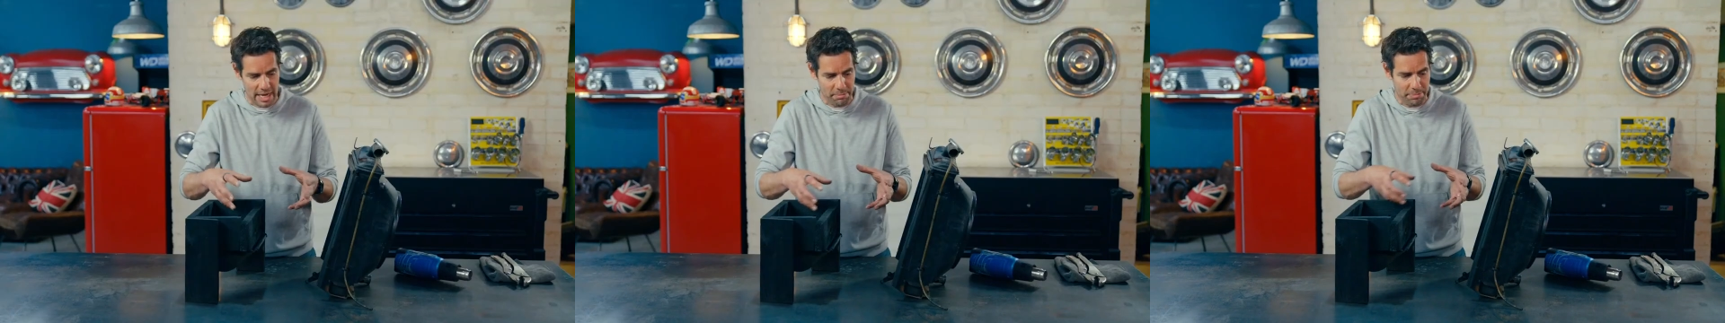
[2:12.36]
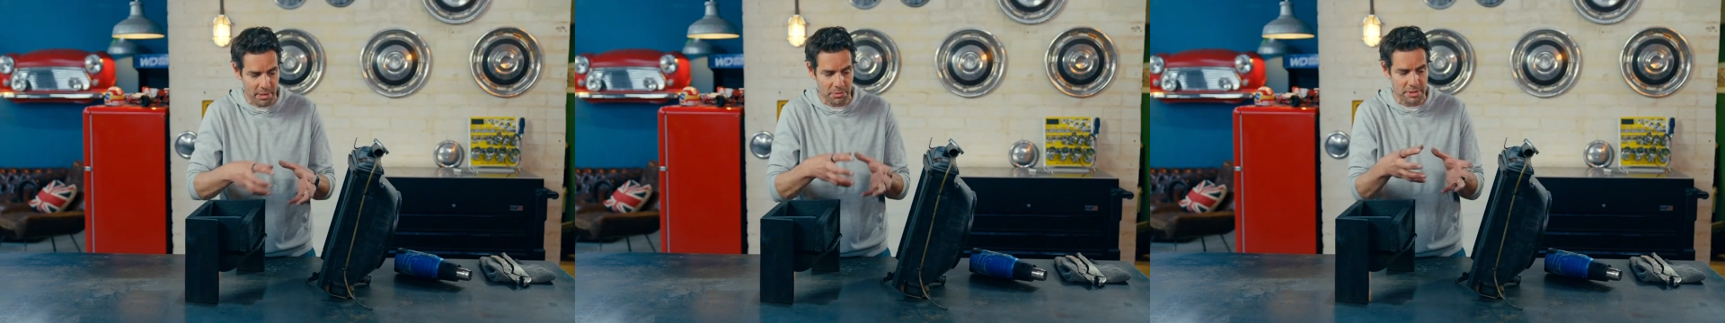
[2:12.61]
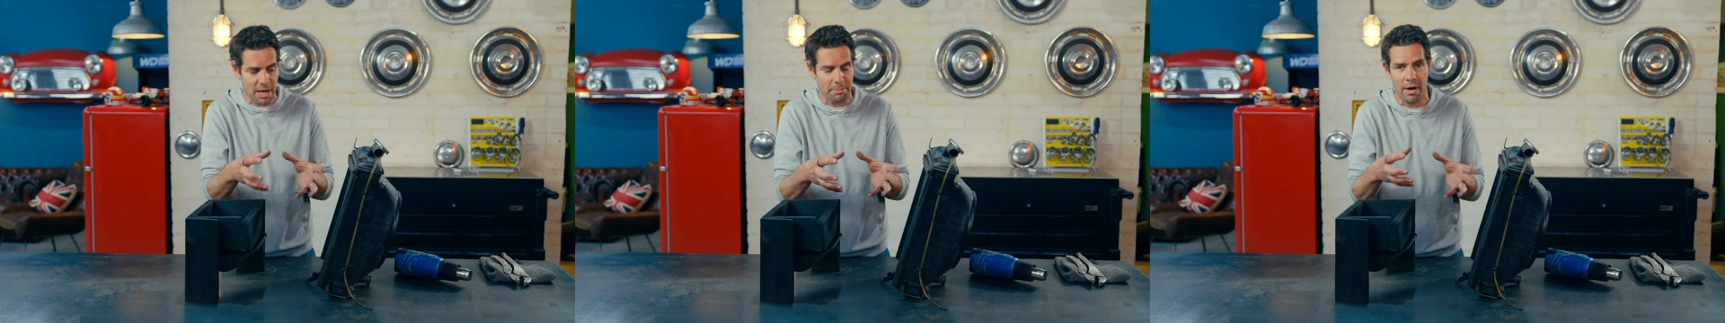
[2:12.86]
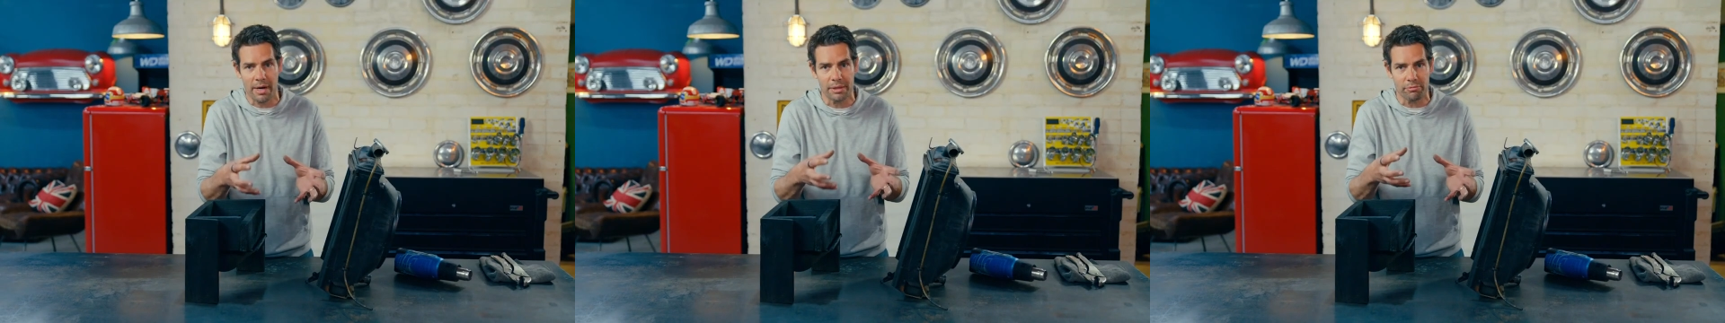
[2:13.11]
heat builds up
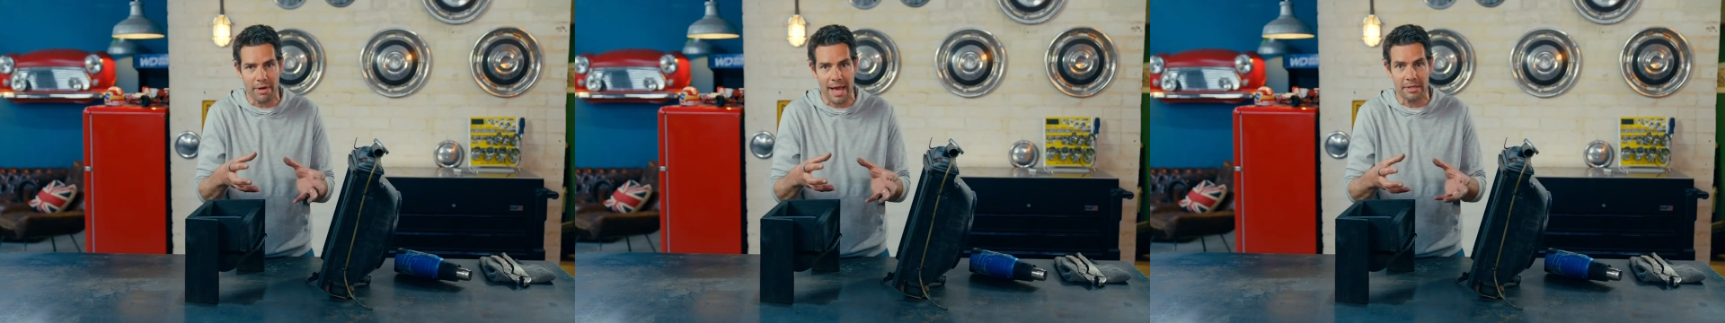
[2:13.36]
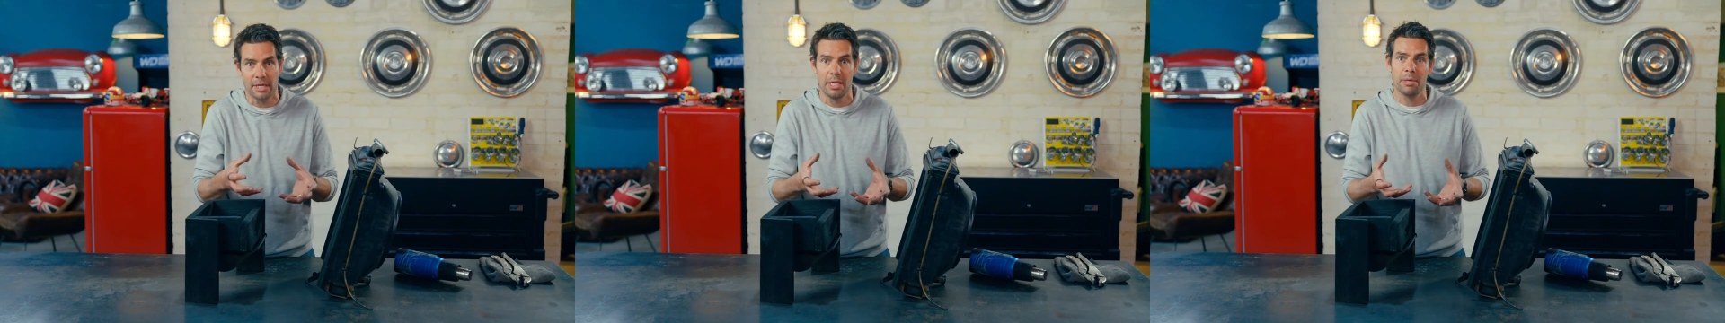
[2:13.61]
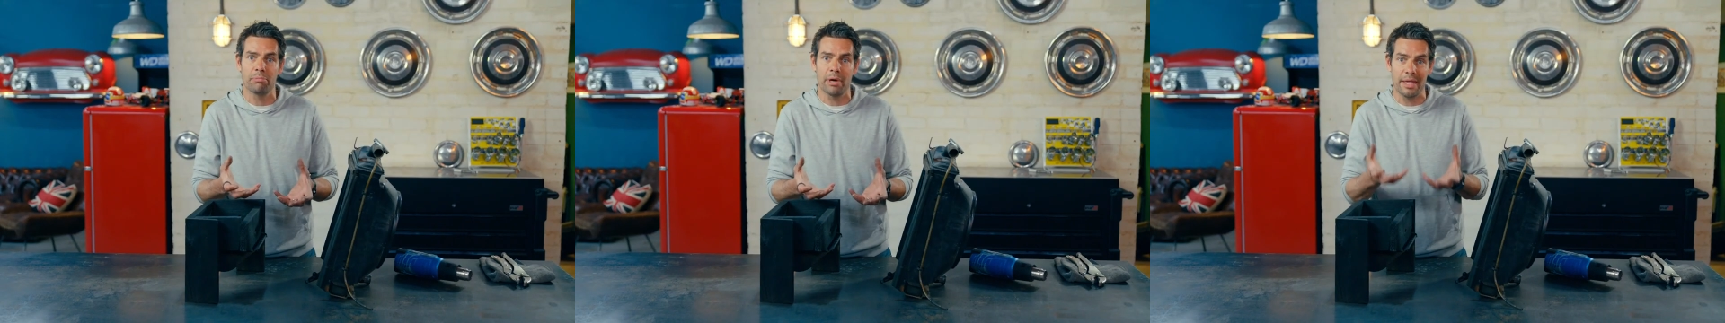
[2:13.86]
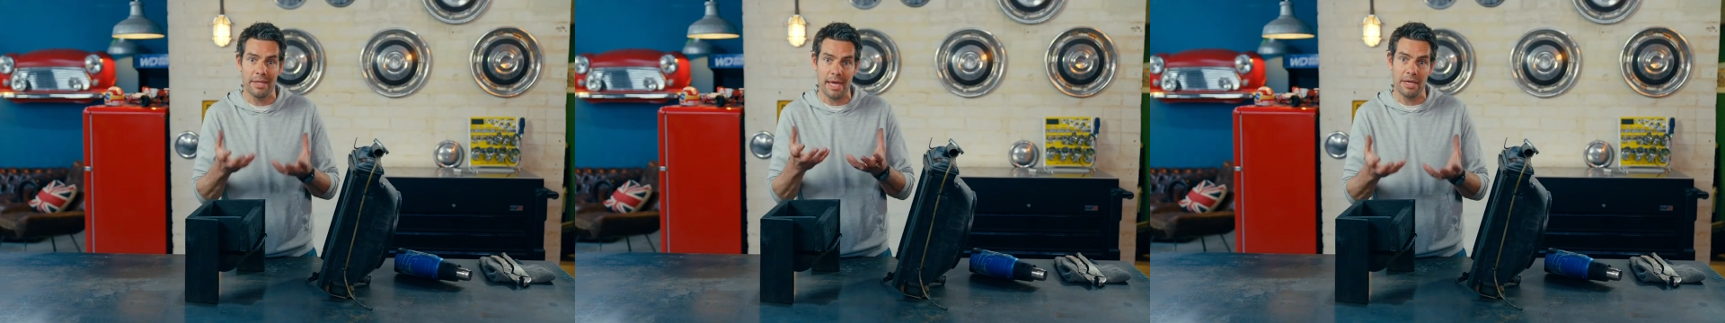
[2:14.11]
behind the rad,
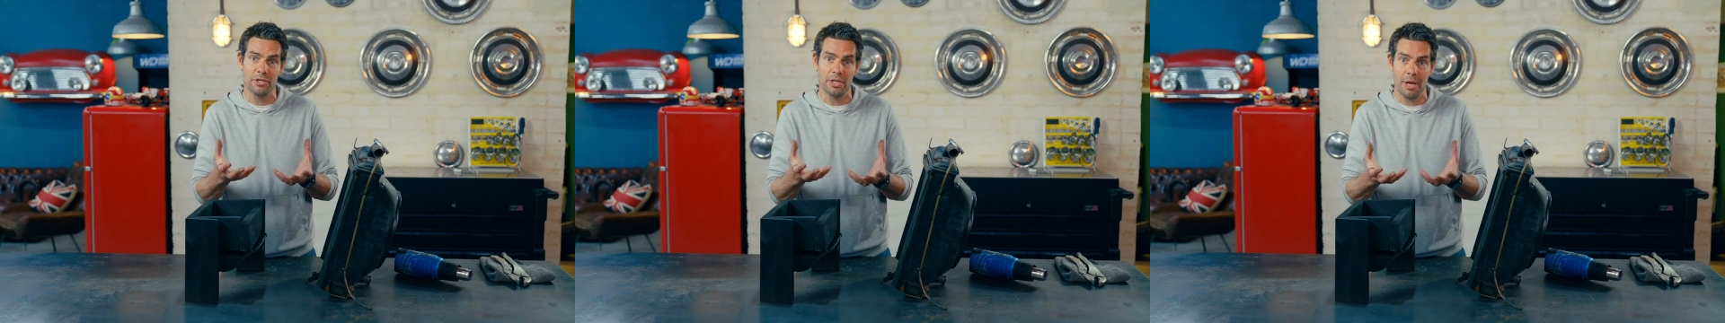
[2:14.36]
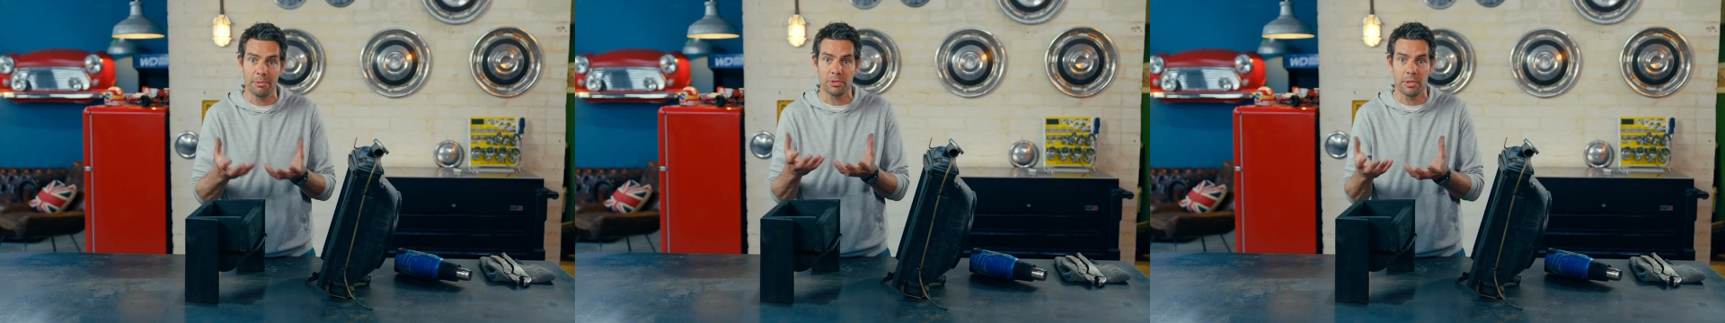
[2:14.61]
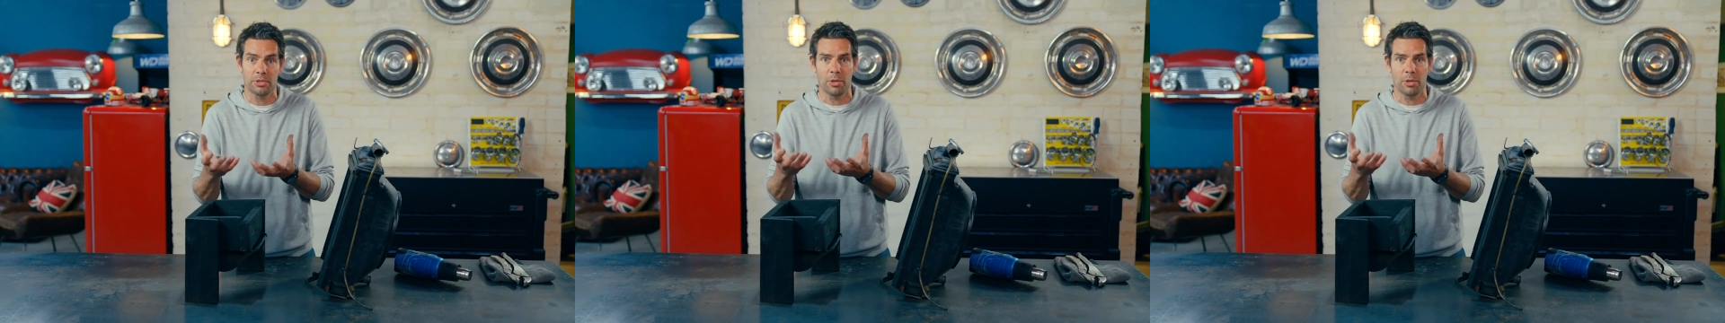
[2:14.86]
bringing the engine up to